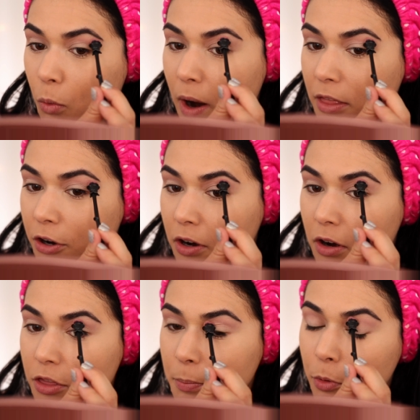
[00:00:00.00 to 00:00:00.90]

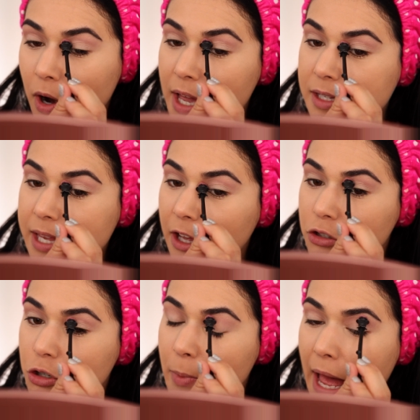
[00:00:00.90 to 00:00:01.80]
whether the price
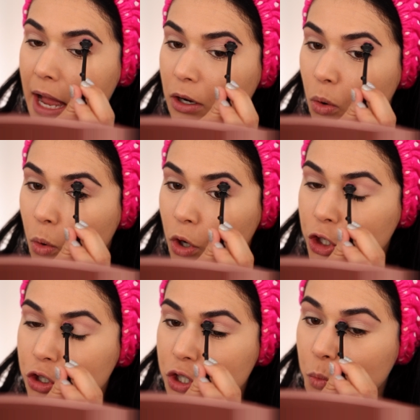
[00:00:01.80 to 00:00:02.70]
held you back or
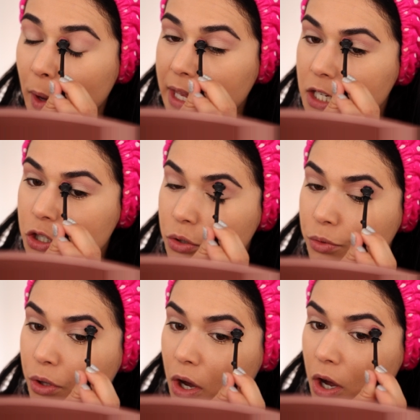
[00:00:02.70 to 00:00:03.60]
you just waited
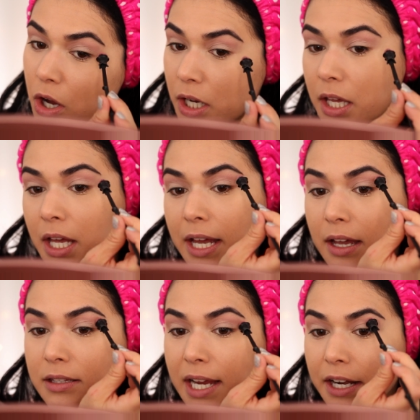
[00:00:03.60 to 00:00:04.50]
too long,
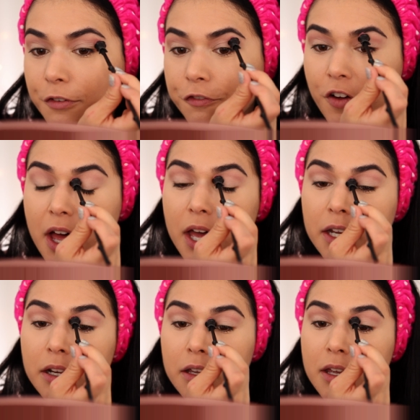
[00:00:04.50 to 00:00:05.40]
it's kind of
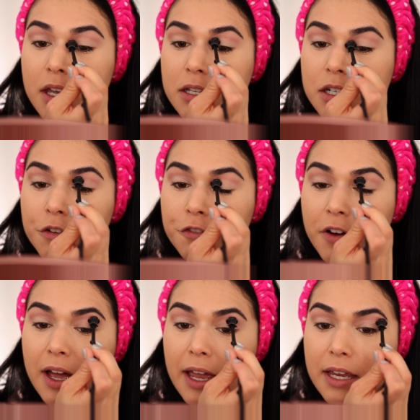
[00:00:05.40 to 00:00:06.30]
fun to
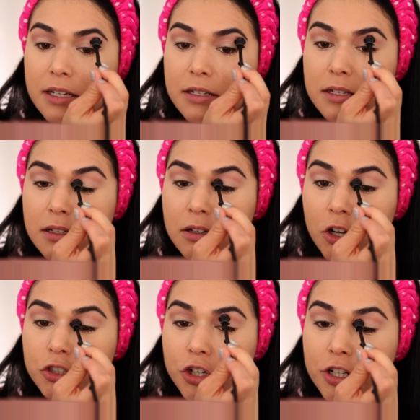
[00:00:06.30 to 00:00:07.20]
find
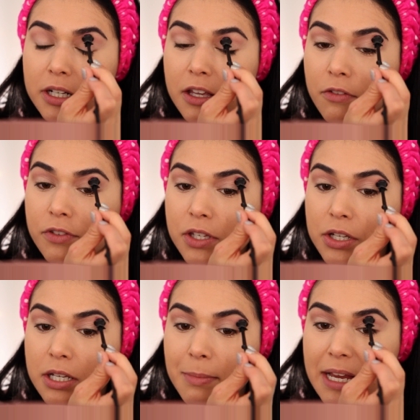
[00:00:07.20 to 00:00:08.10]
alternatives
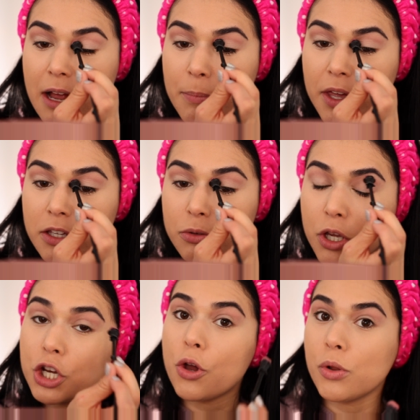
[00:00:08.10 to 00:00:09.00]
to makeup that you
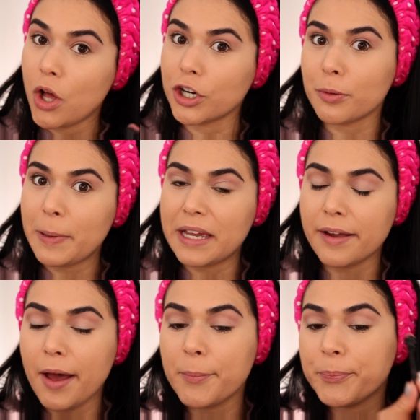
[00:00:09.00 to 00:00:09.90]
can no longer pick up.